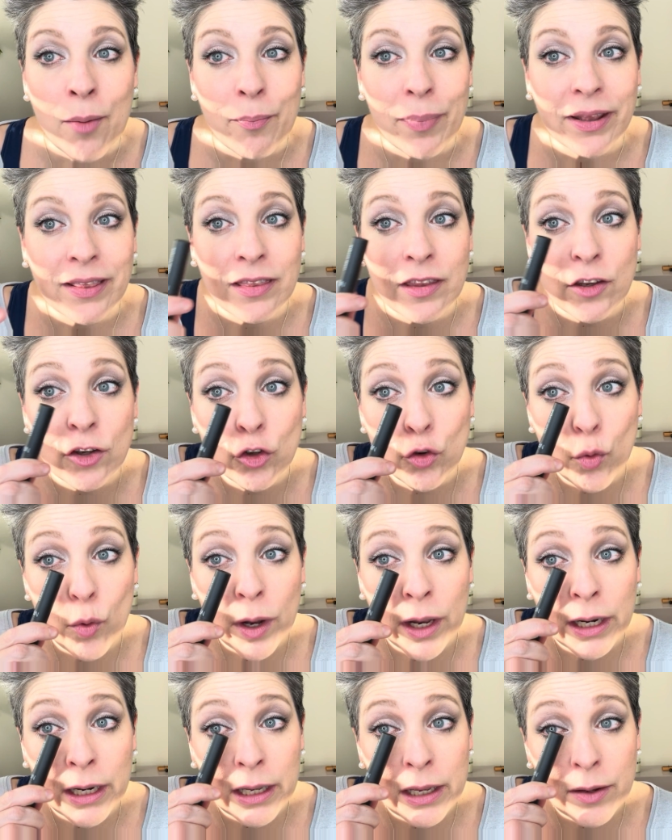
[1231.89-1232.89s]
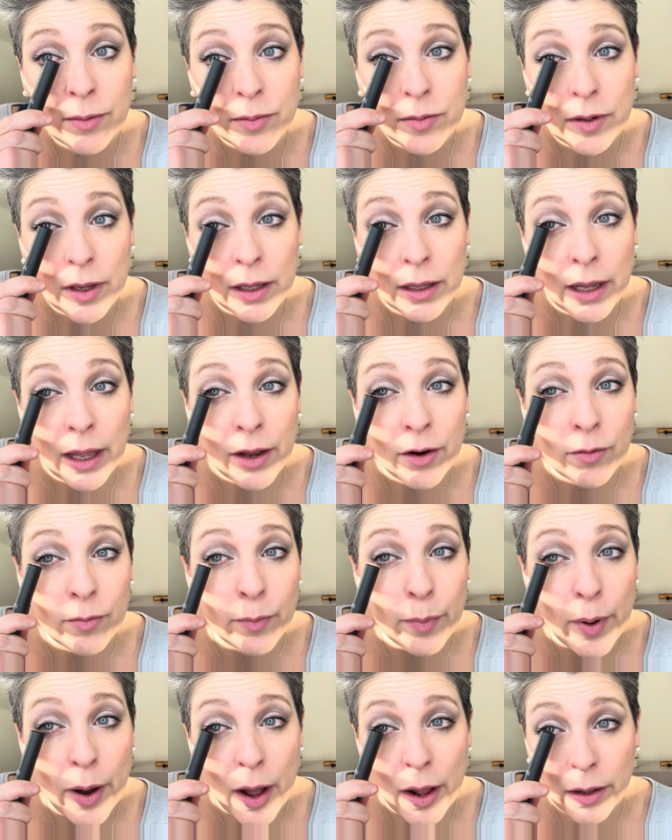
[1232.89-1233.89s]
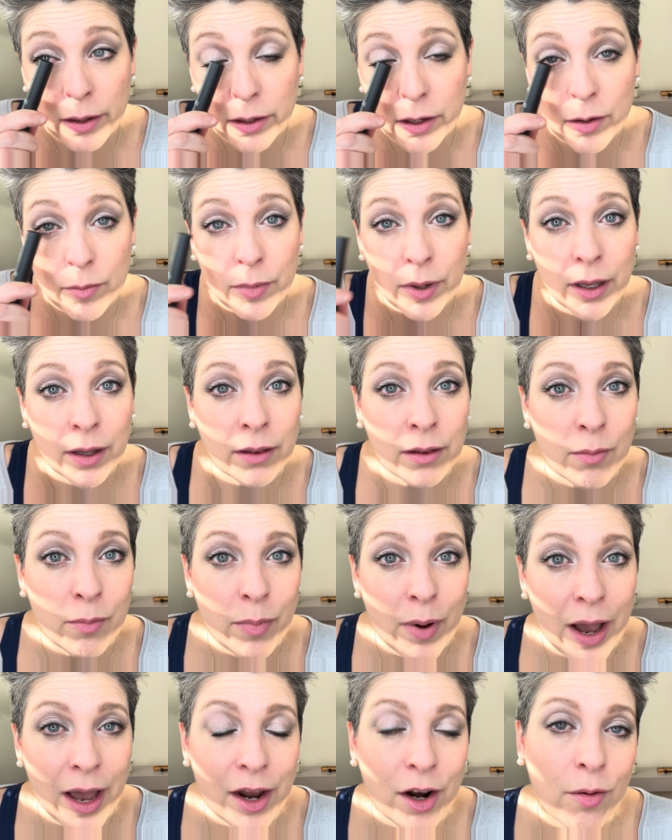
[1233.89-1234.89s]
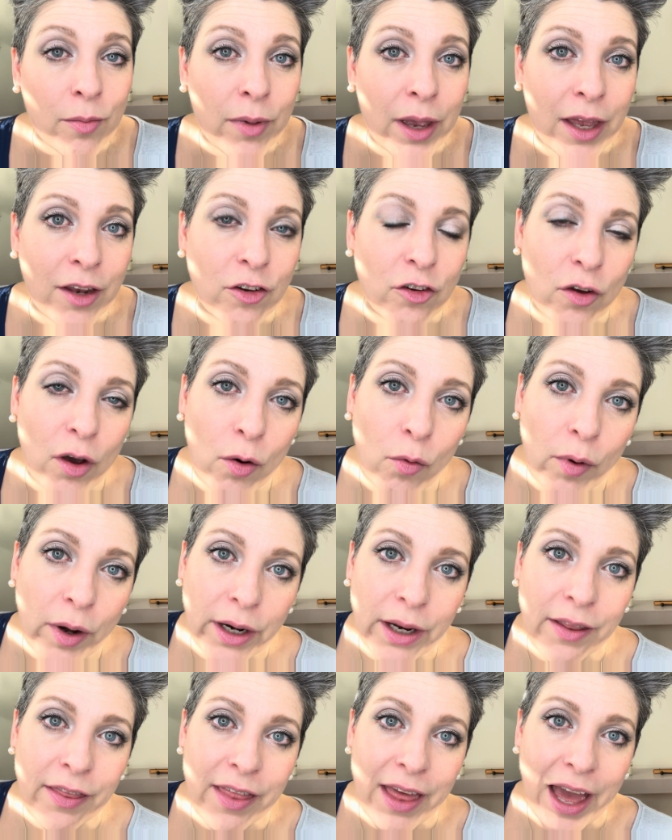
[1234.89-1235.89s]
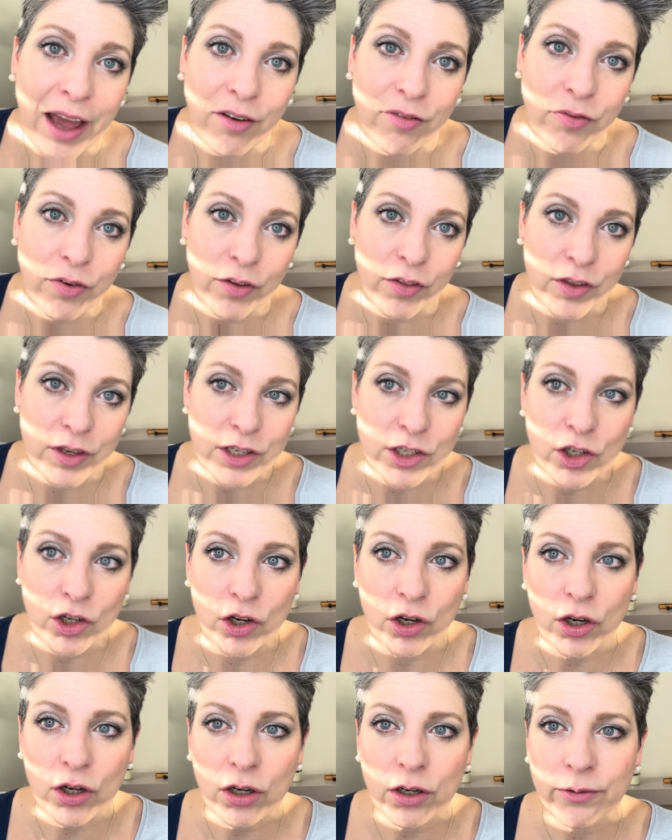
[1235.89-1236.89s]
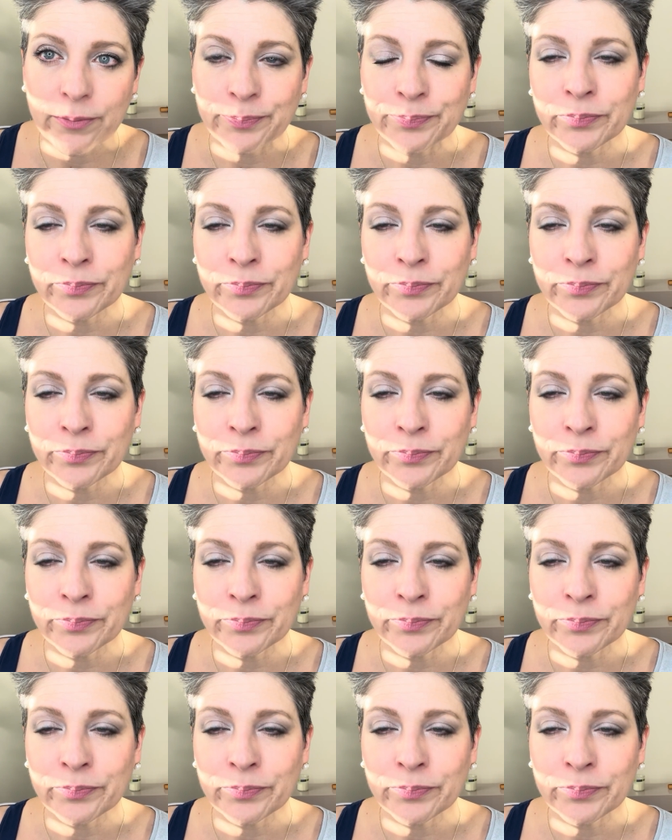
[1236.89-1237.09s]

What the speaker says: But this one gives a lot of volume in the bottom, and so I wanted that for this look.